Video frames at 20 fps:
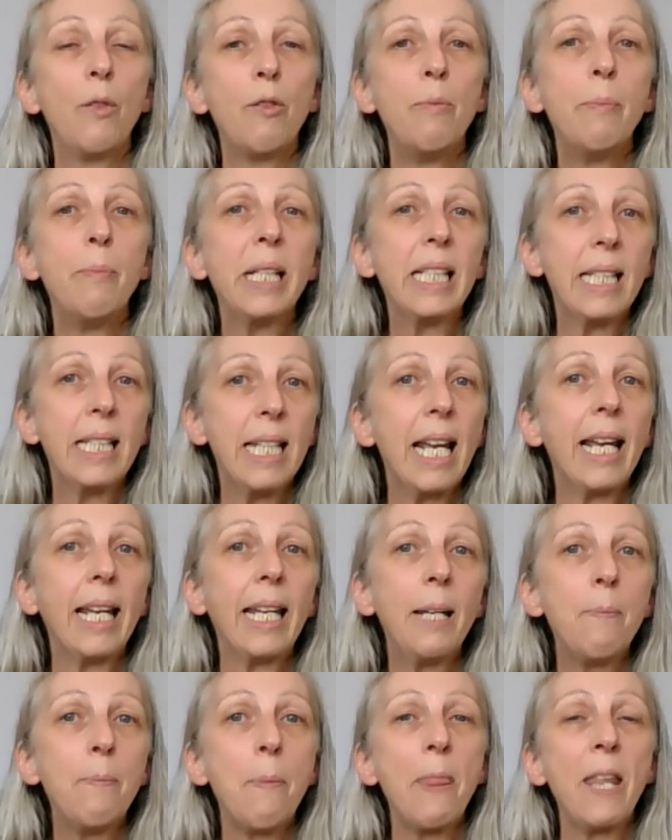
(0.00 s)

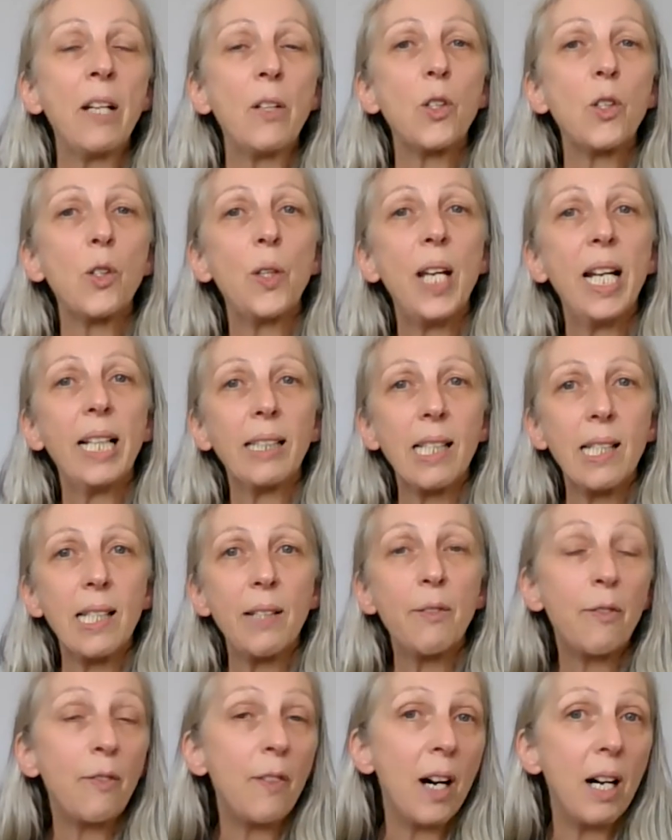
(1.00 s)
midday. So that's
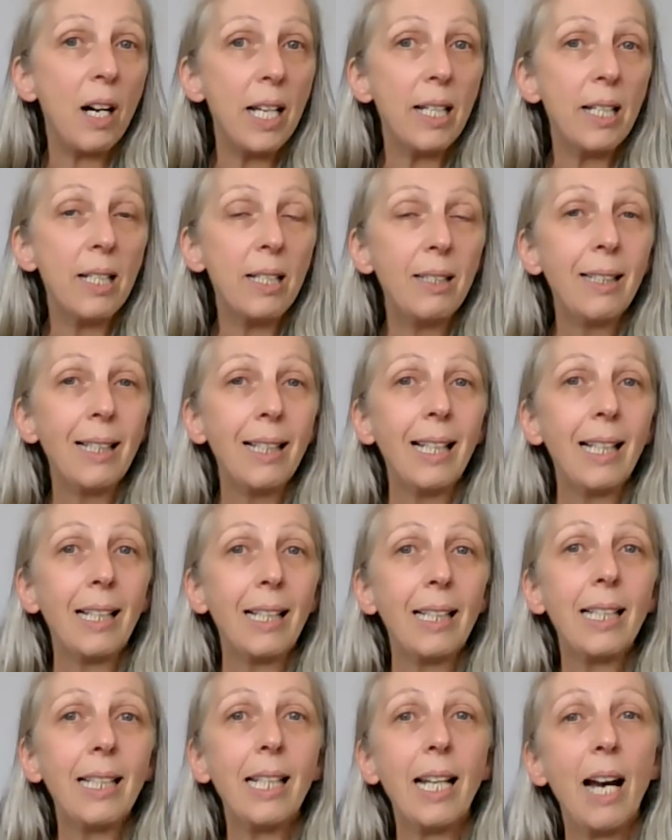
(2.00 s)
the fire
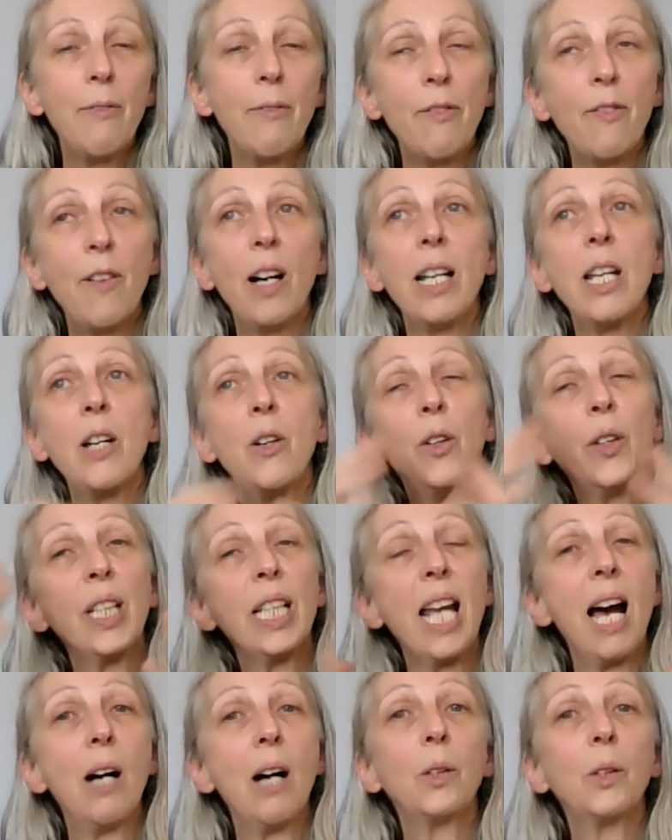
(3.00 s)
on
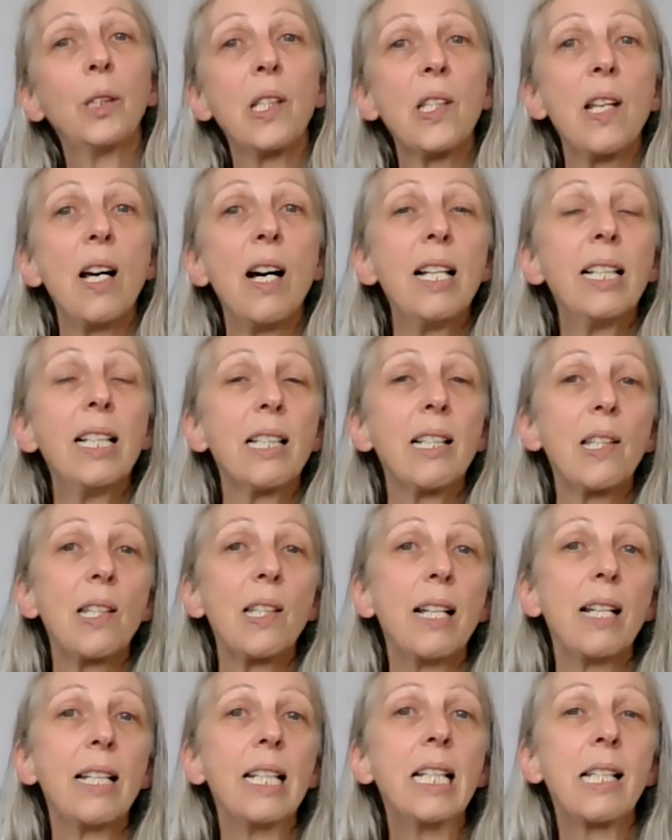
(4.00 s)
the outside. The
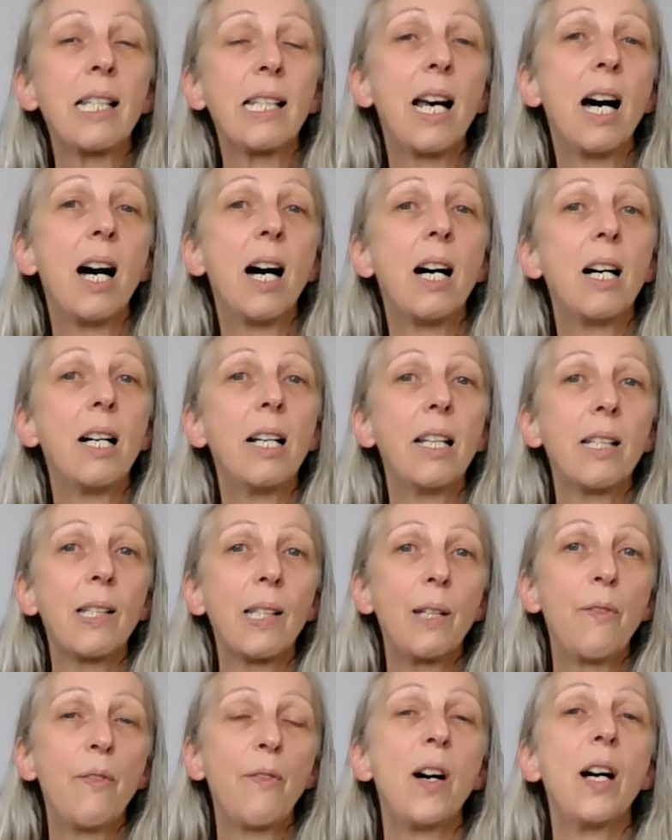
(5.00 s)
sun is the
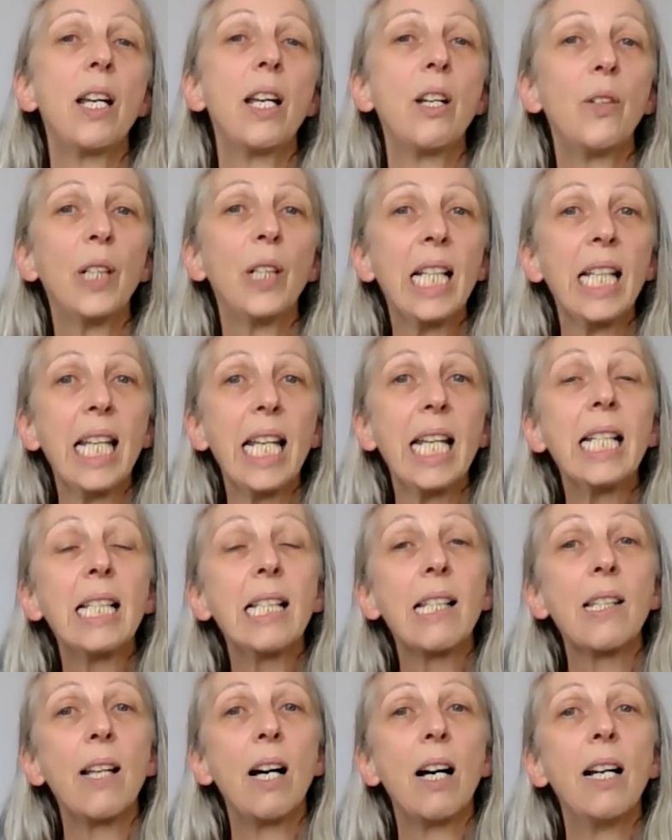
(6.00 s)
highest. The fire on the
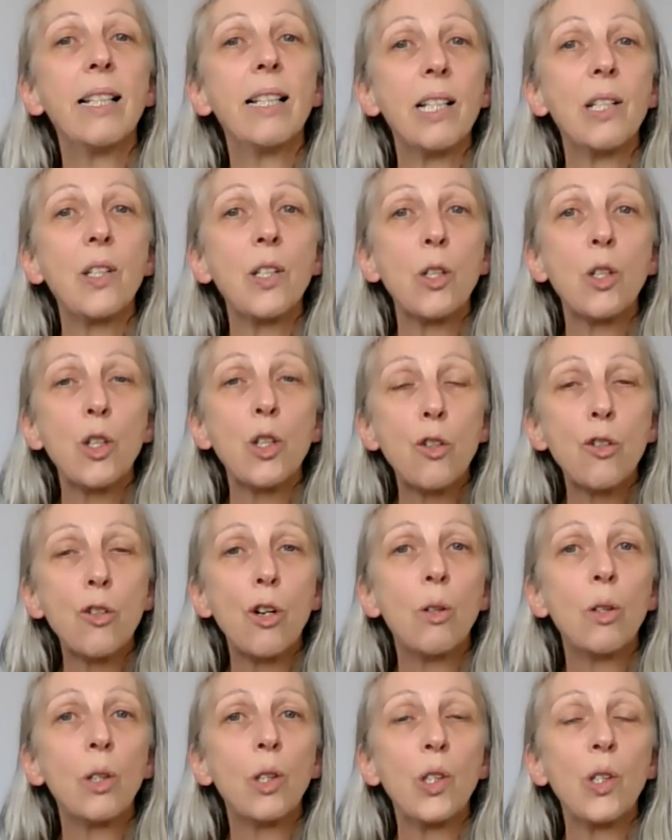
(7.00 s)
inside is the
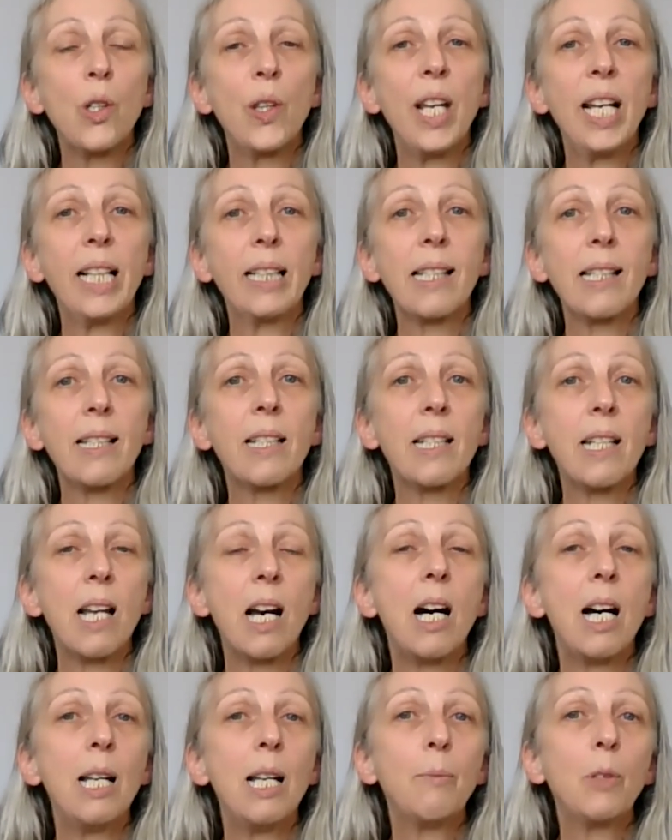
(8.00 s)
strongest. So that's the
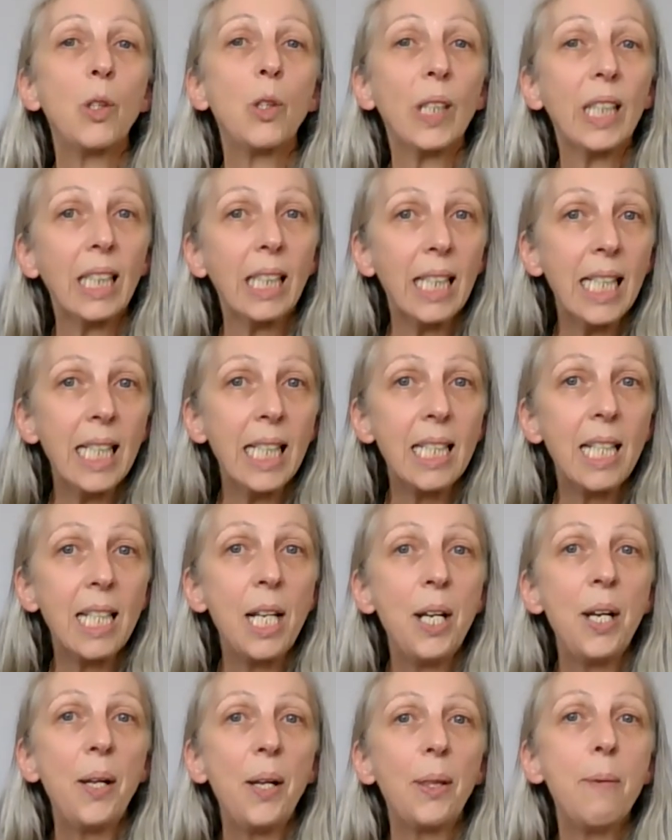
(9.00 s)
time to eat
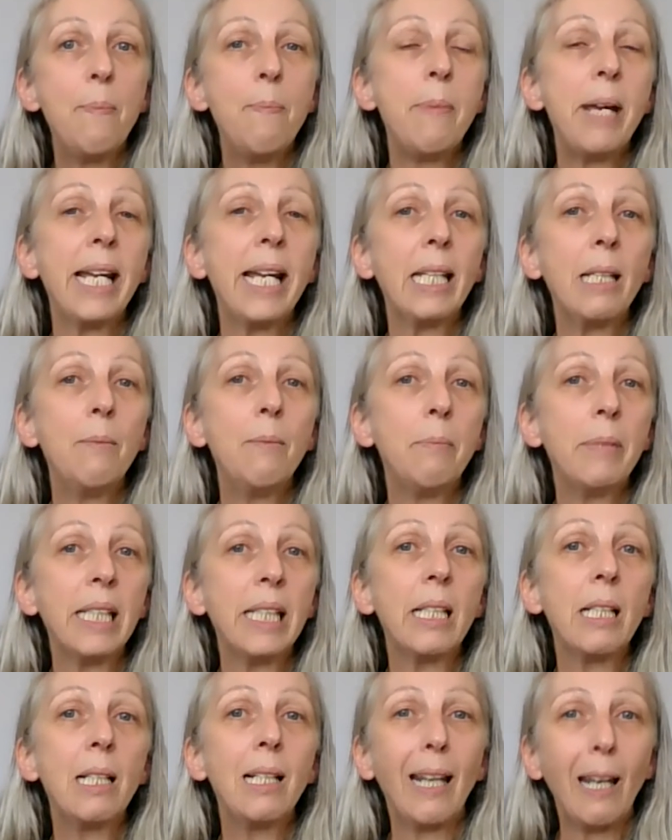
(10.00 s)
the main
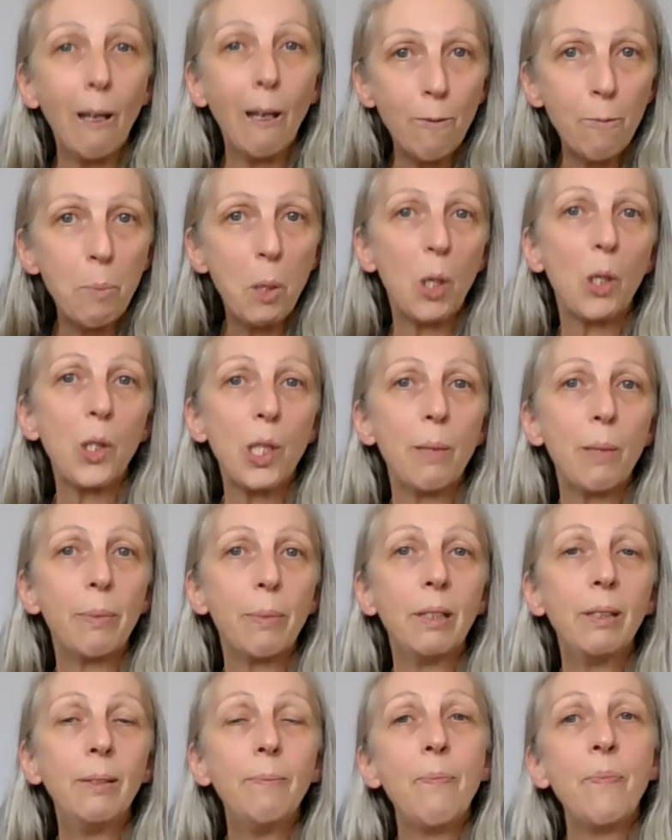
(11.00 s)
meal if
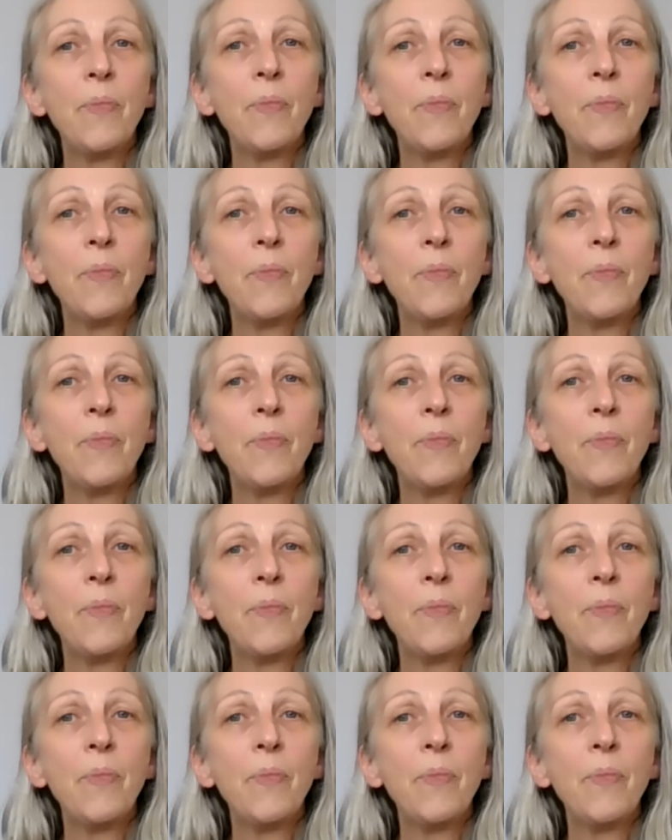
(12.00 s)
possible.